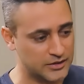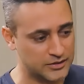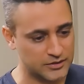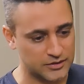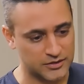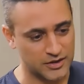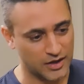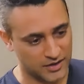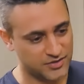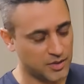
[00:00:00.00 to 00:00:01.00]
In the
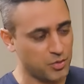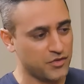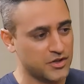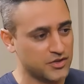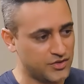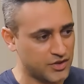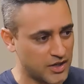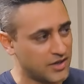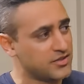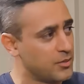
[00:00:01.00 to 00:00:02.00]
last couple of years,
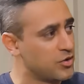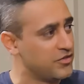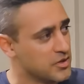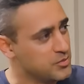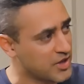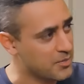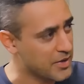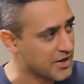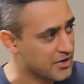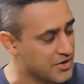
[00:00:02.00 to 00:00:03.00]
the last couple of films I
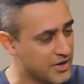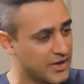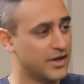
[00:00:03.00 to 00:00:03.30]
made,